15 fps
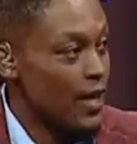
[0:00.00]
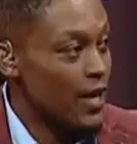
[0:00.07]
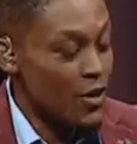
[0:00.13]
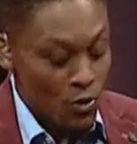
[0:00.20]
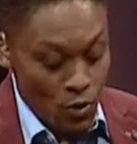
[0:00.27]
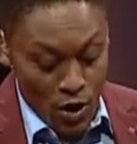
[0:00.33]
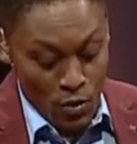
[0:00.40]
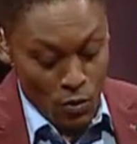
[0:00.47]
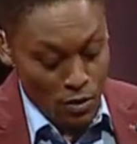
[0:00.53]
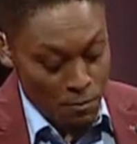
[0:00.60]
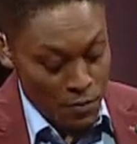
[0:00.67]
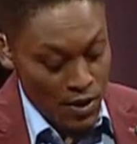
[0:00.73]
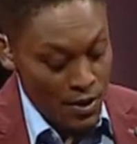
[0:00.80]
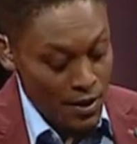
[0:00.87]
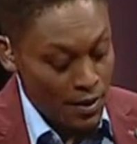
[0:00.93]
Are you going with
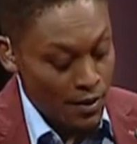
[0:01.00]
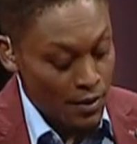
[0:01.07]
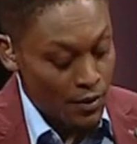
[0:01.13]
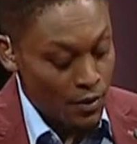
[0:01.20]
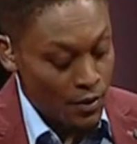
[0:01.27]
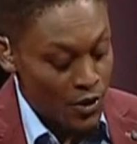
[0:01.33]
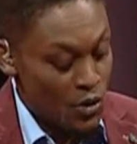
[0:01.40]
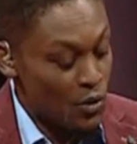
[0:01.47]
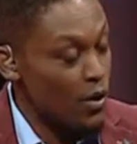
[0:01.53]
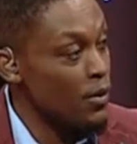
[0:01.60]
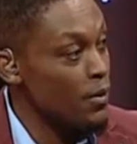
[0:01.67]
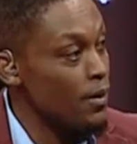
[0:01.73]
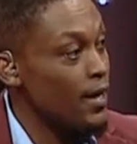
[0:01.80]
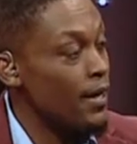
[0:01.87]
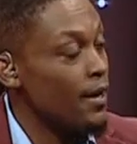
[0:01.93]
B or are you
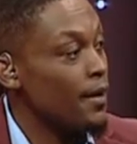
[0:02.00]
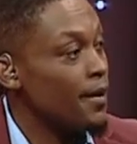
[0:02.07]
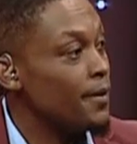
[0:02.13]
going with A?